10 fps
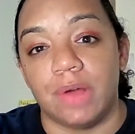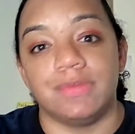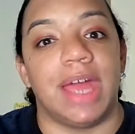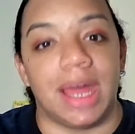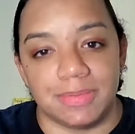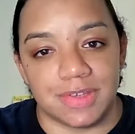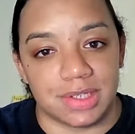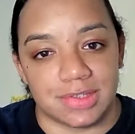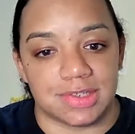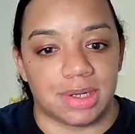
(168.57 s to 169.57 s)
shoves
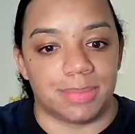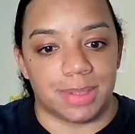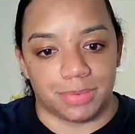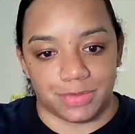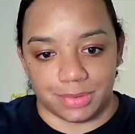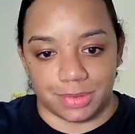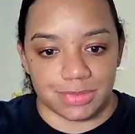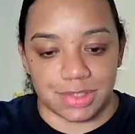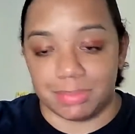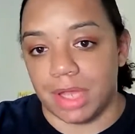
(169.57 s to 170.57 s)
abstinence down people's
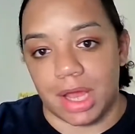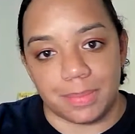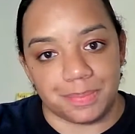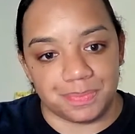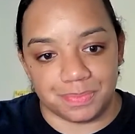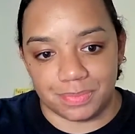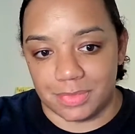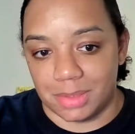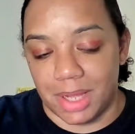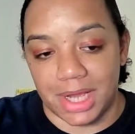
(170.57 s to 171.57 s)
throats. I'm not
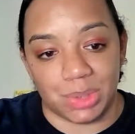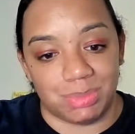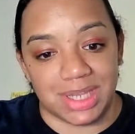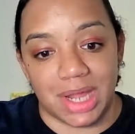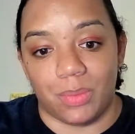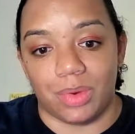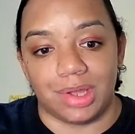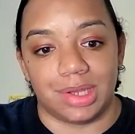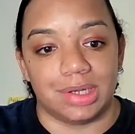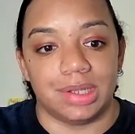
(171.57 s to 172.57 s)
going to be that
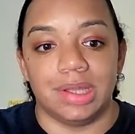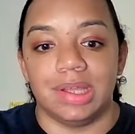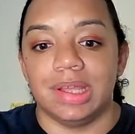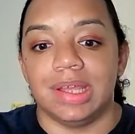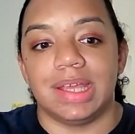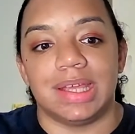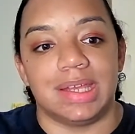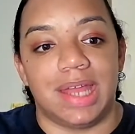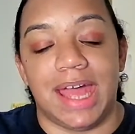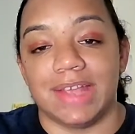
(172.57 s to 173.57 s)
one.
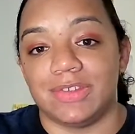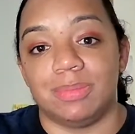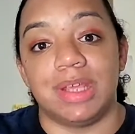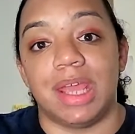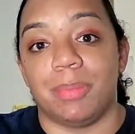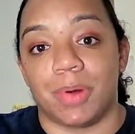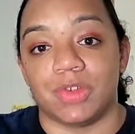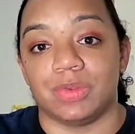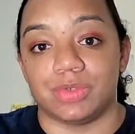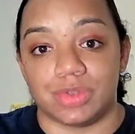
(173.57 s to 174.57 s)
It has to be a
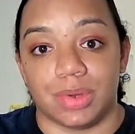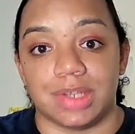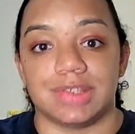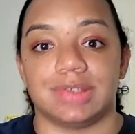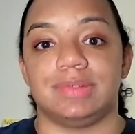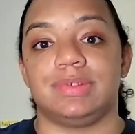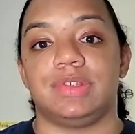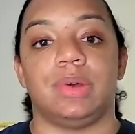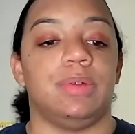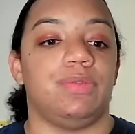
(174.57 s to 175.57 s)
personal choice.
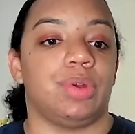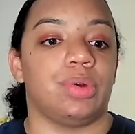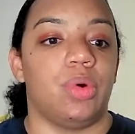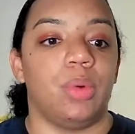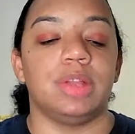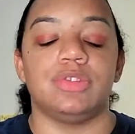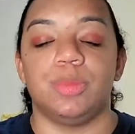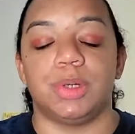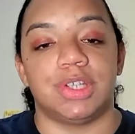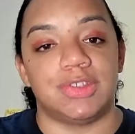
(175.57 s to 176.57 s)
So if you're going to
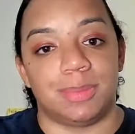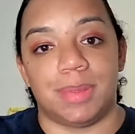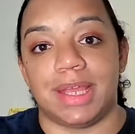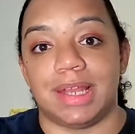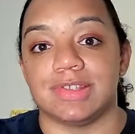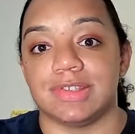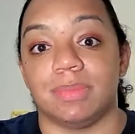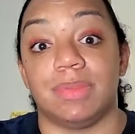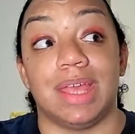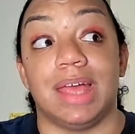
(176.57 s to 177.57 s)
participate in
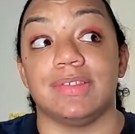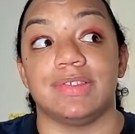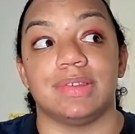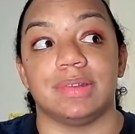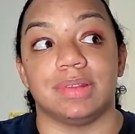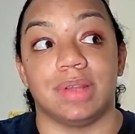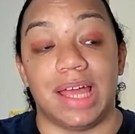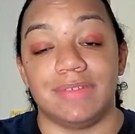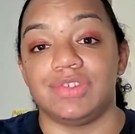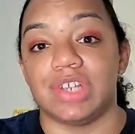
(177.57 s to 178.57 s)
something as
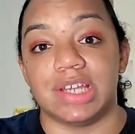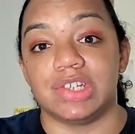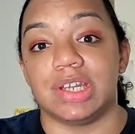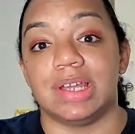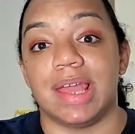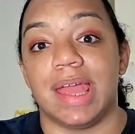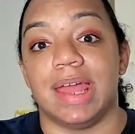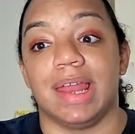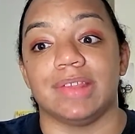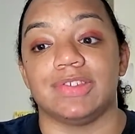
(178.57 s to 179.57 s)
life-changing
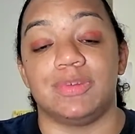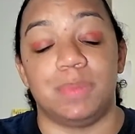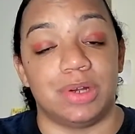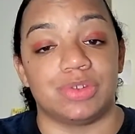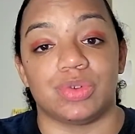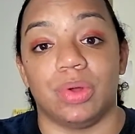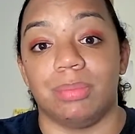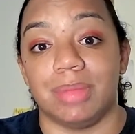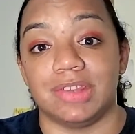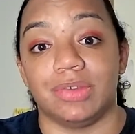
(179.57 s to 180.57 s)
and as spiritual
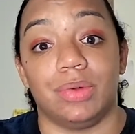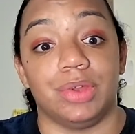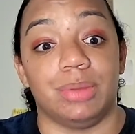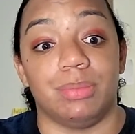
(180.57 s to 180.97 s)
and mental and